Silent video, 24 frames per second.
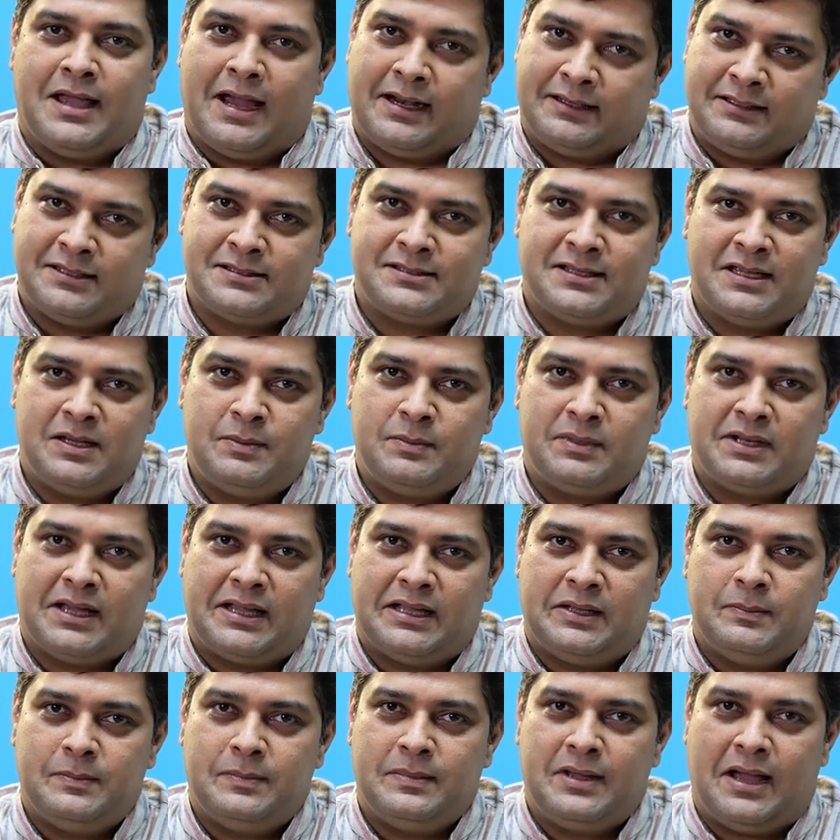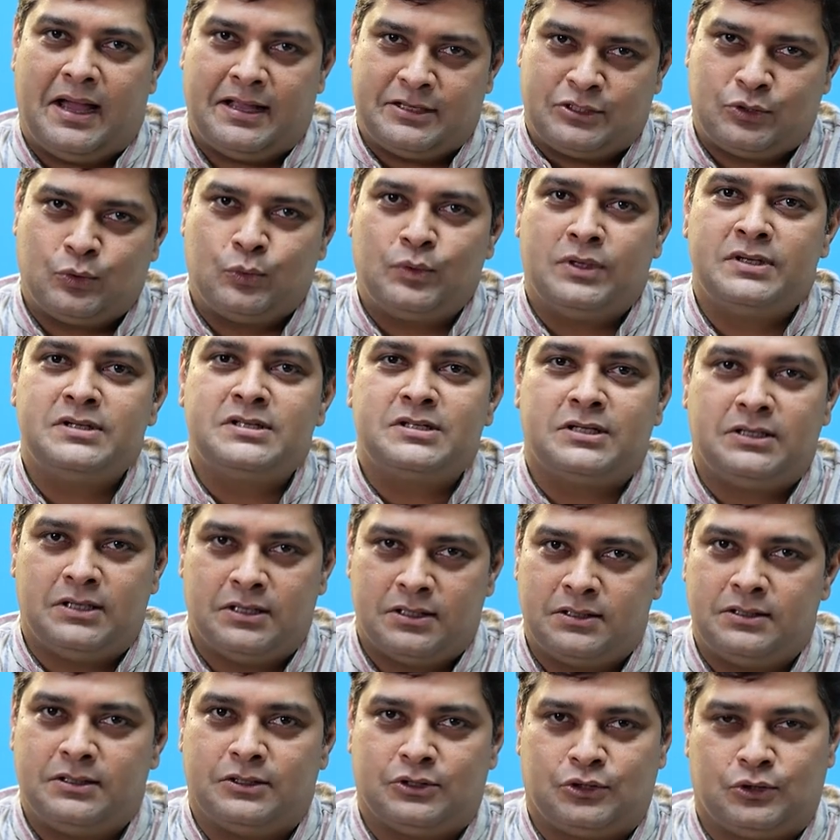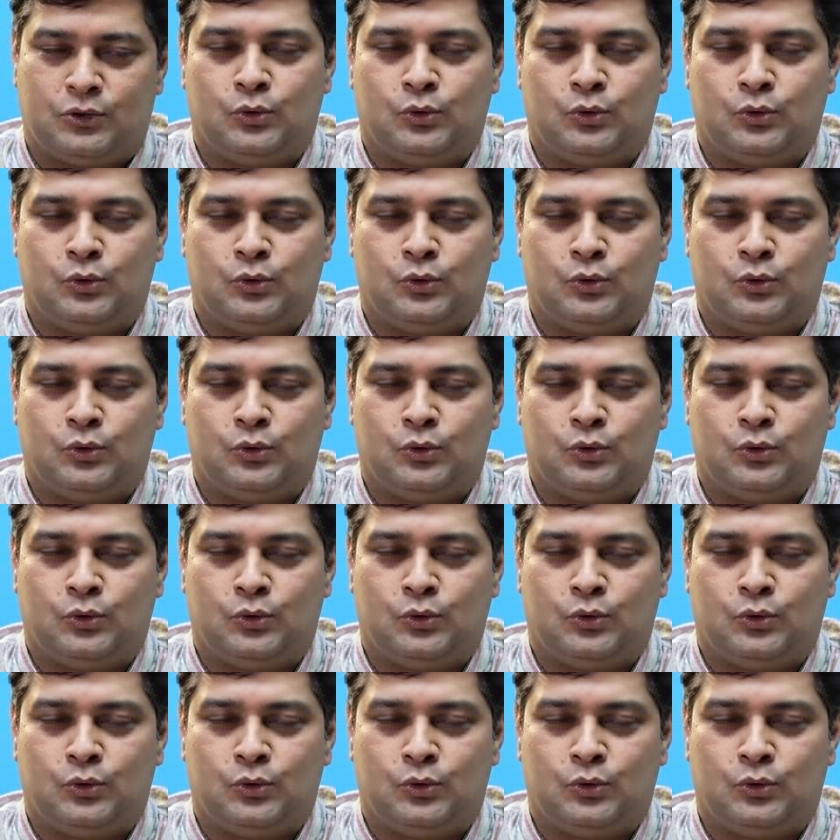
At the same time, as students learn